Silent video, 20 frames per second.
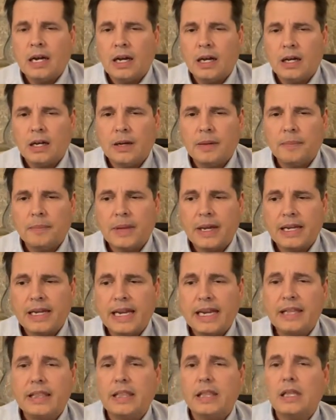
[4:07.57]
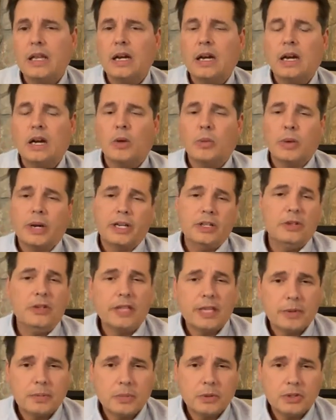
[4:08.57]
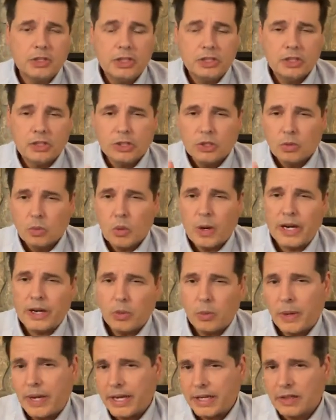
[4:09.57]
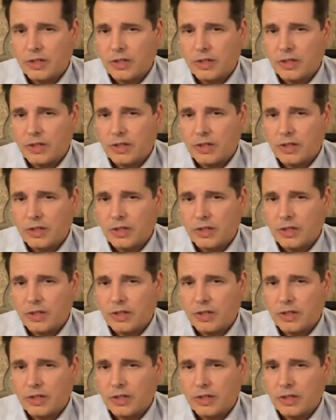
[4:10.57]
Again, when I do that procedure, you're wide awake.